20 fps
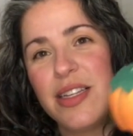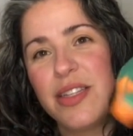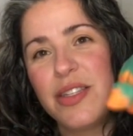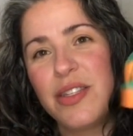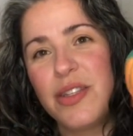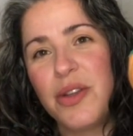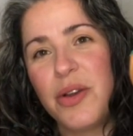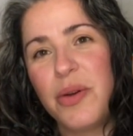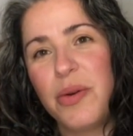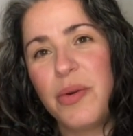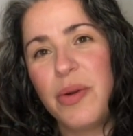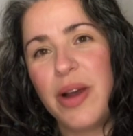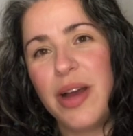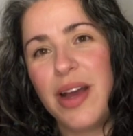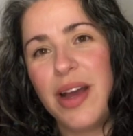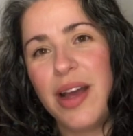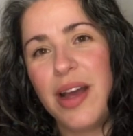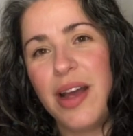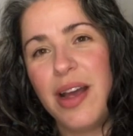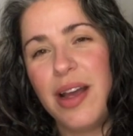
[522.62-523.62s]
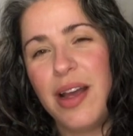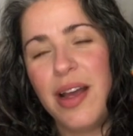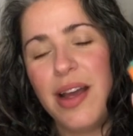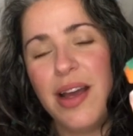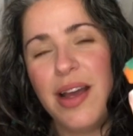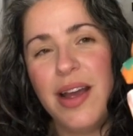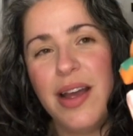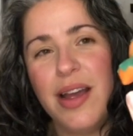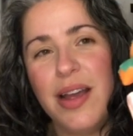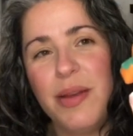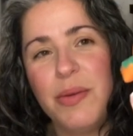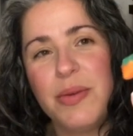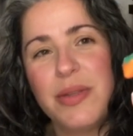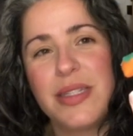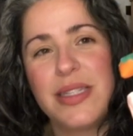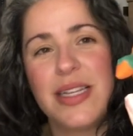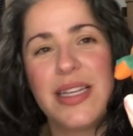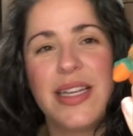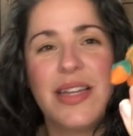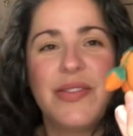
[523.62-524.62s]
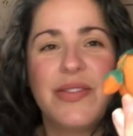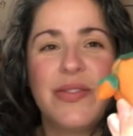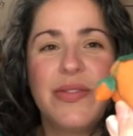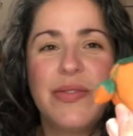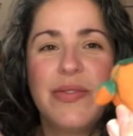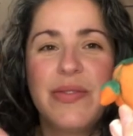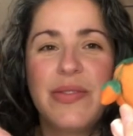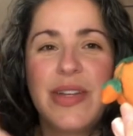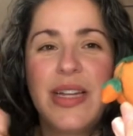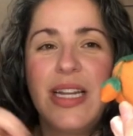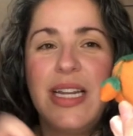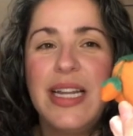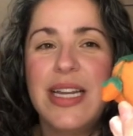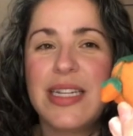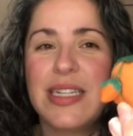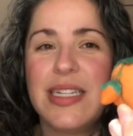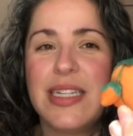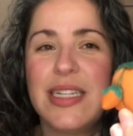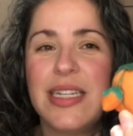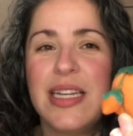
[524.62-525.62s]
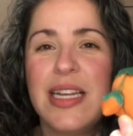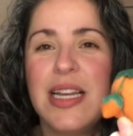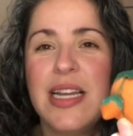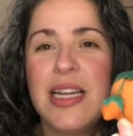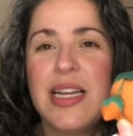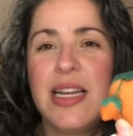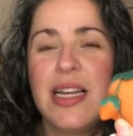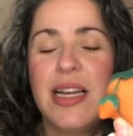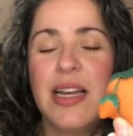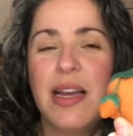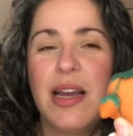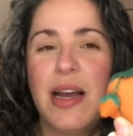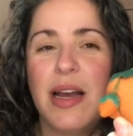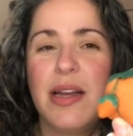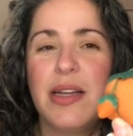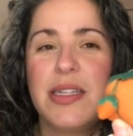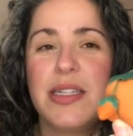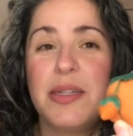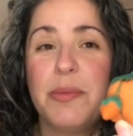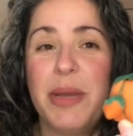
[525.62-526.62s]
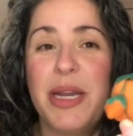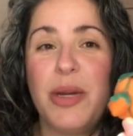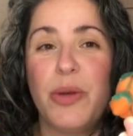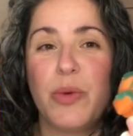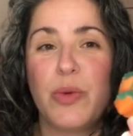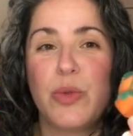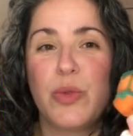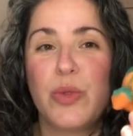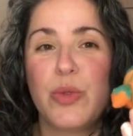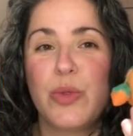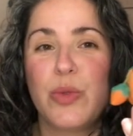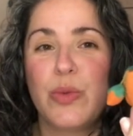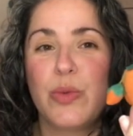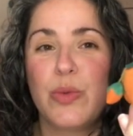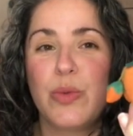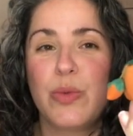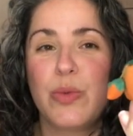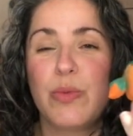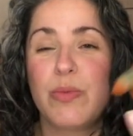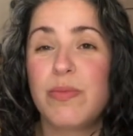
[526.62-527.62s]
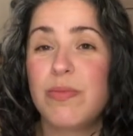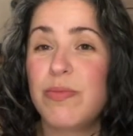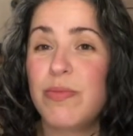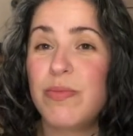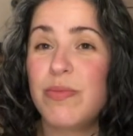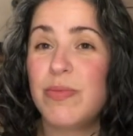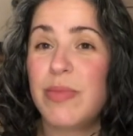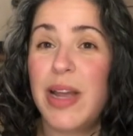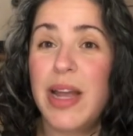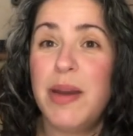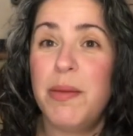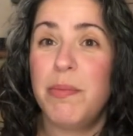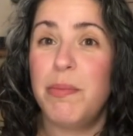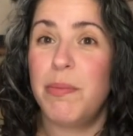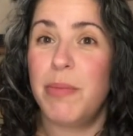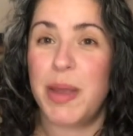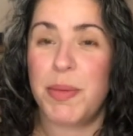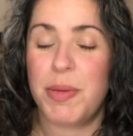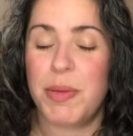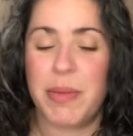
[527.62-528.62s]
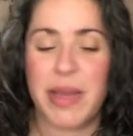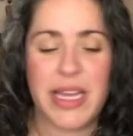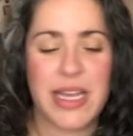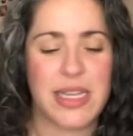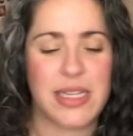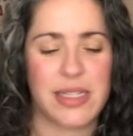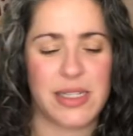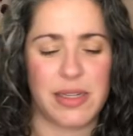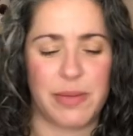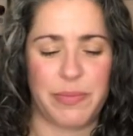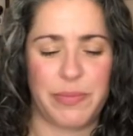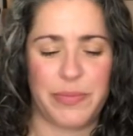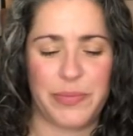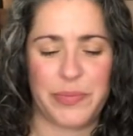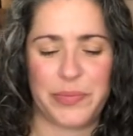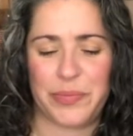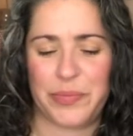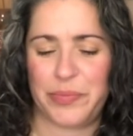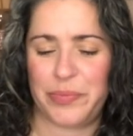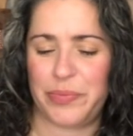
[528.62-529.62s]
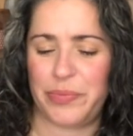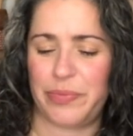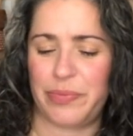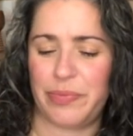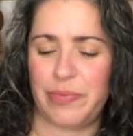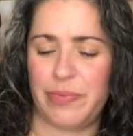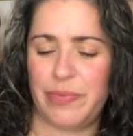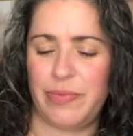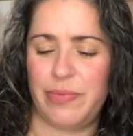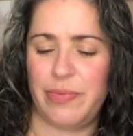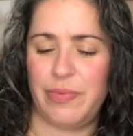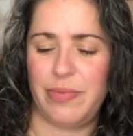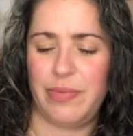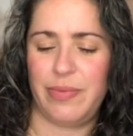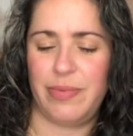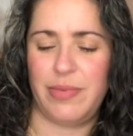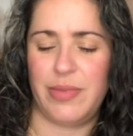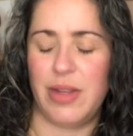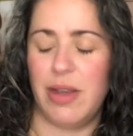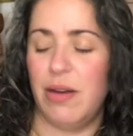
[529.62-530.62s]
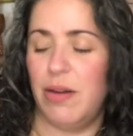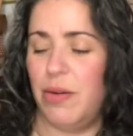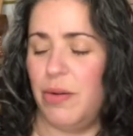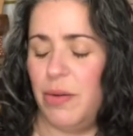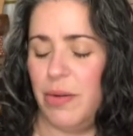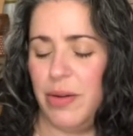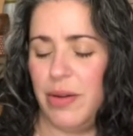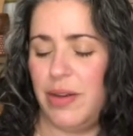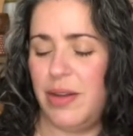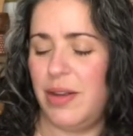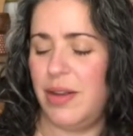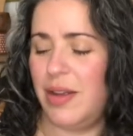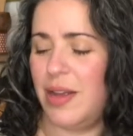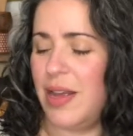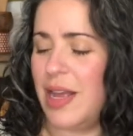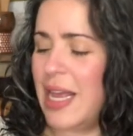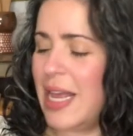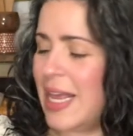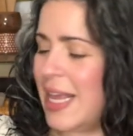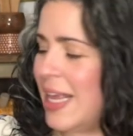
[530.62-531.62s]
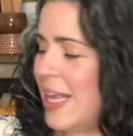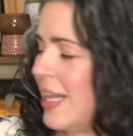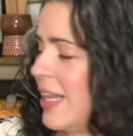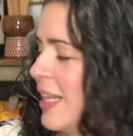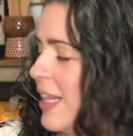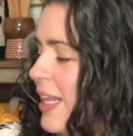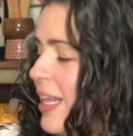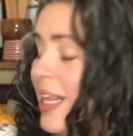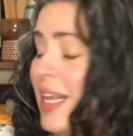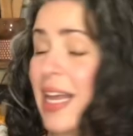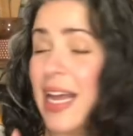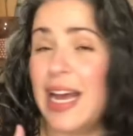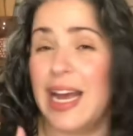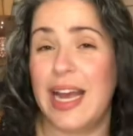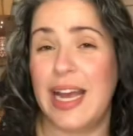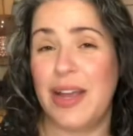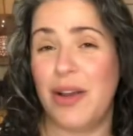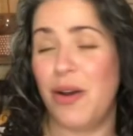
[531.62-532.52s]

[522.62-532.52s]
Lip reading: So I was thinking of collecting tomatoes and maybe making some. Oh, I